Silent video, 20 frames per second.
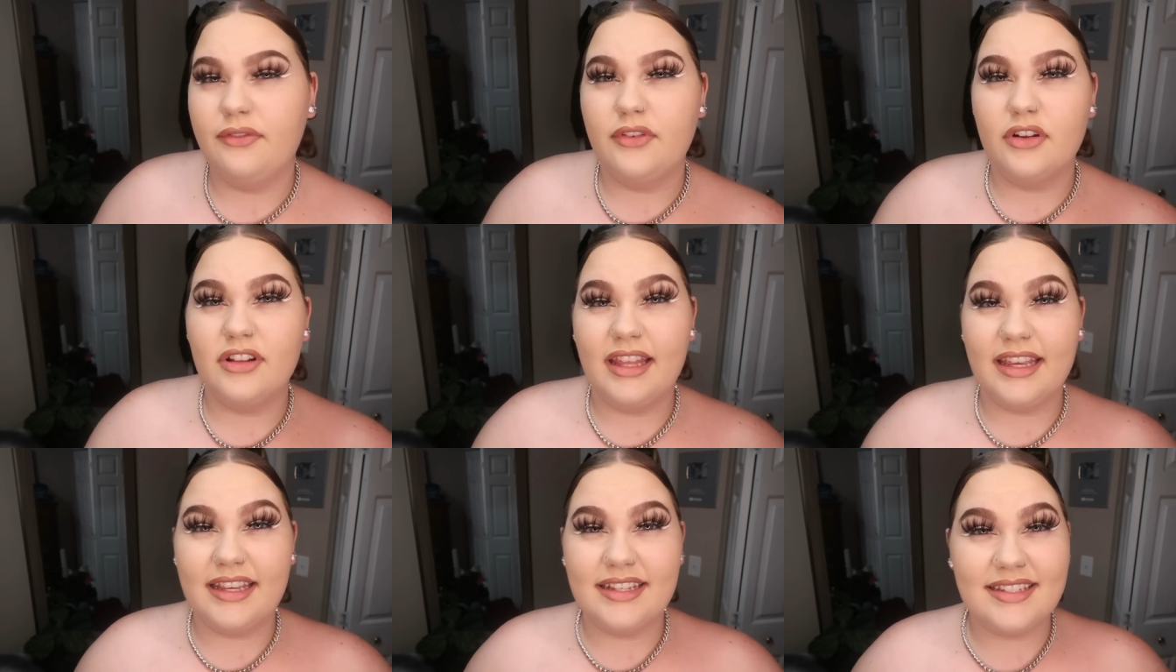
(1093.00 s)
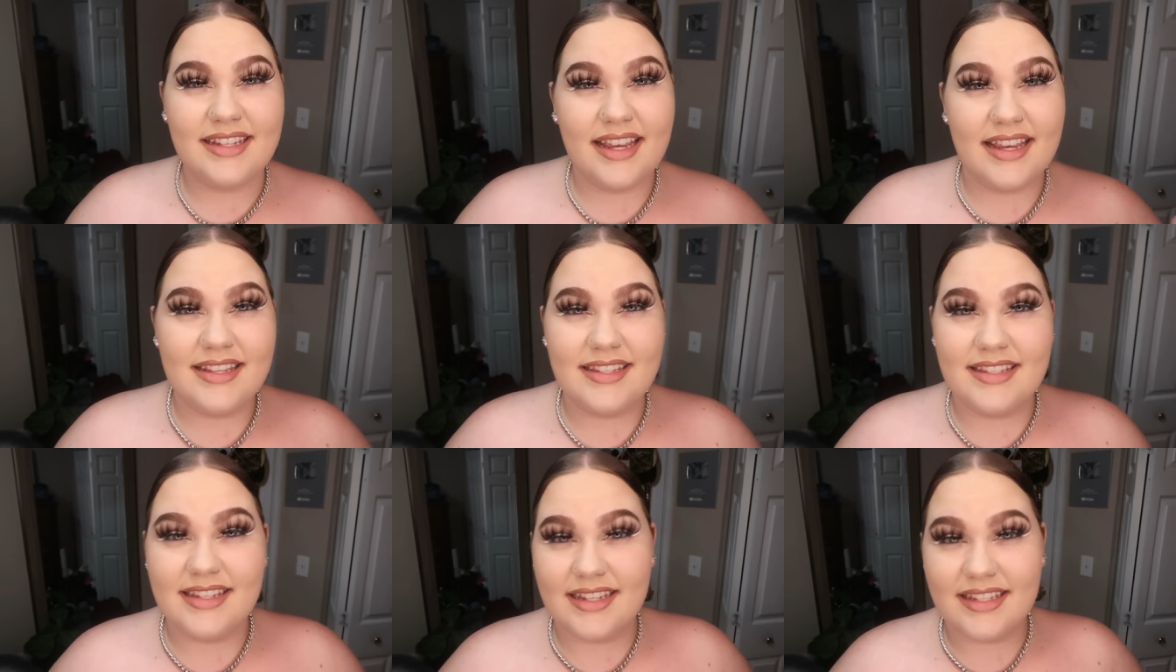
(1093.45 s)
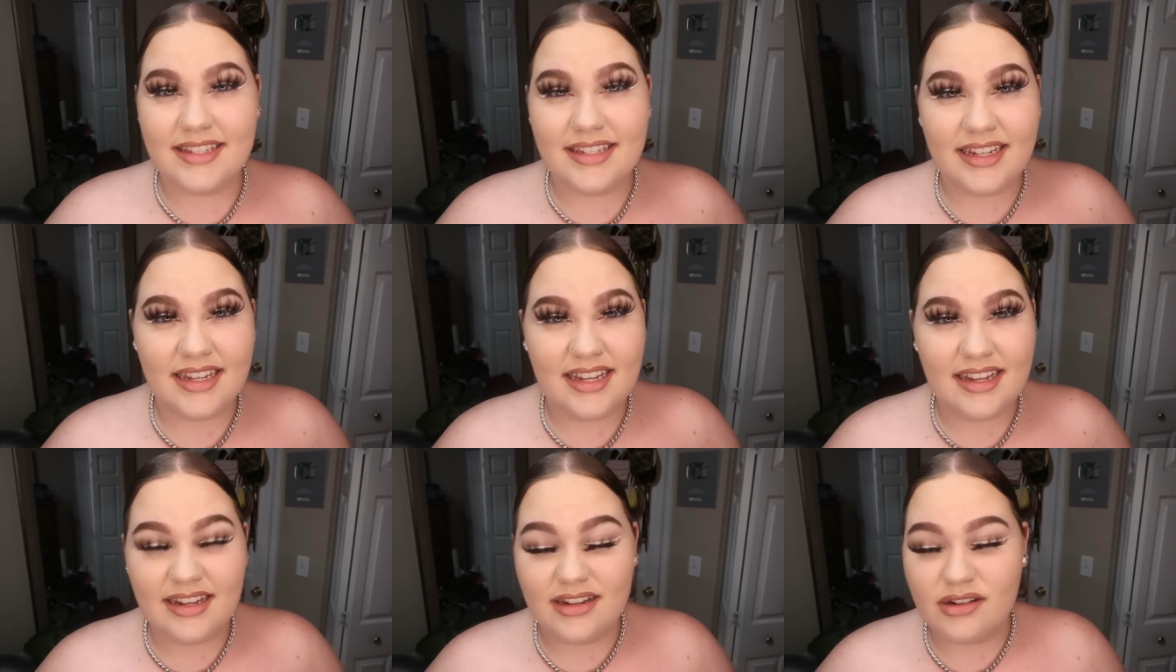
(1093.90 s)
If you're like a size
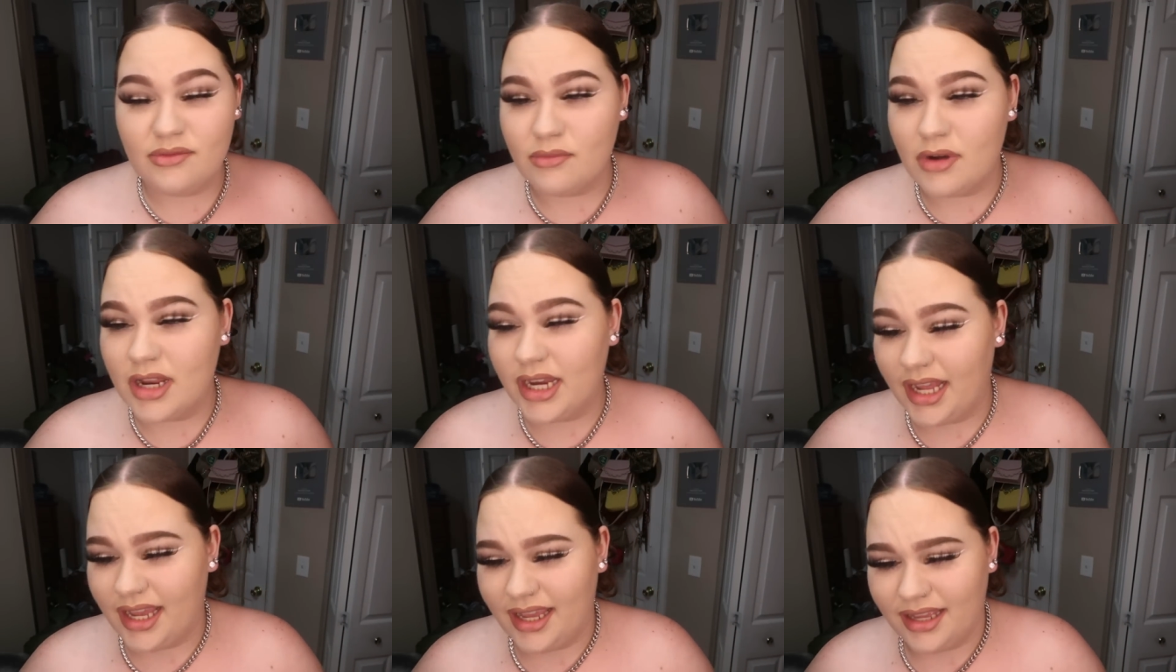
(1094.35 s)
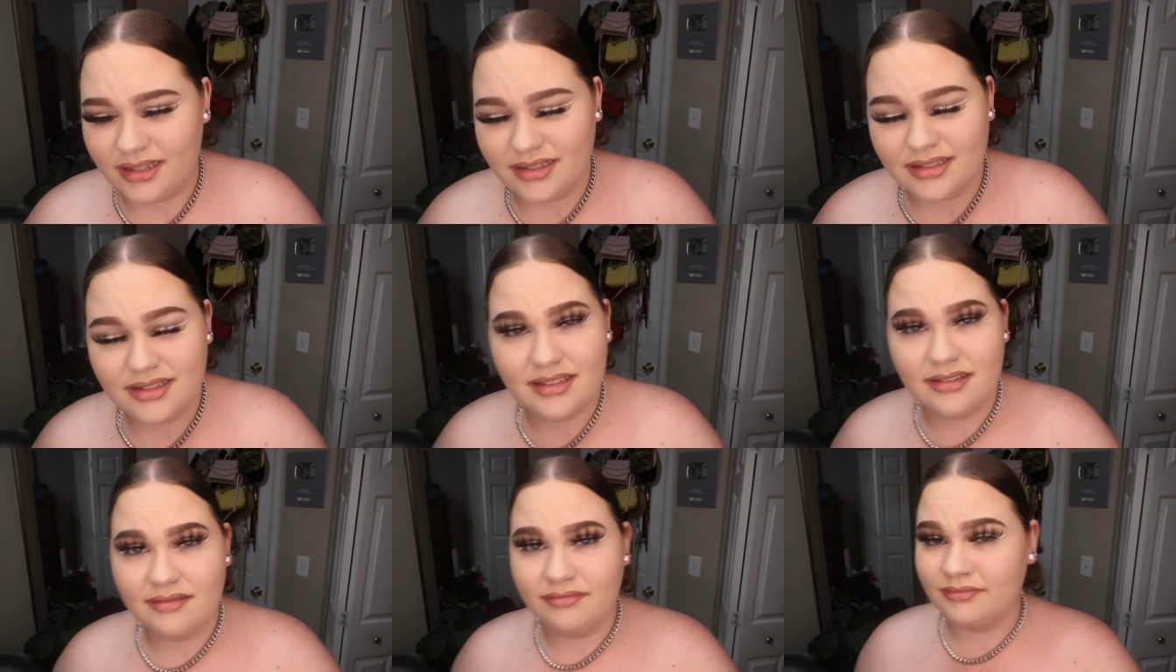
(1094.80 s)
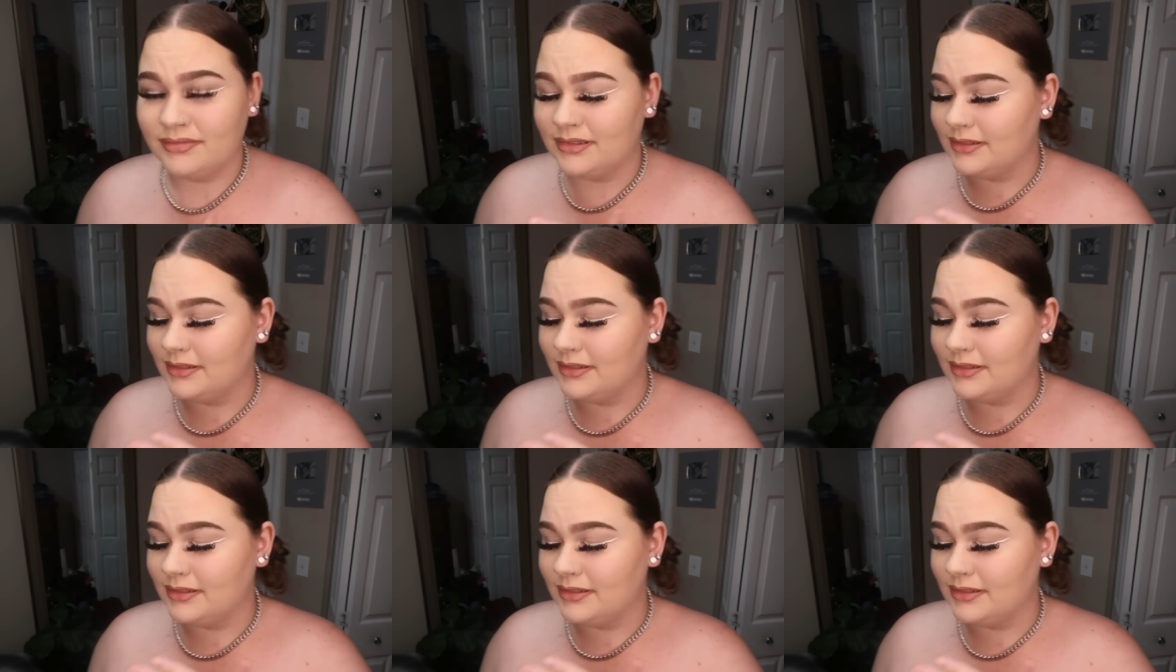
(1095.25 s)
16 a 1X,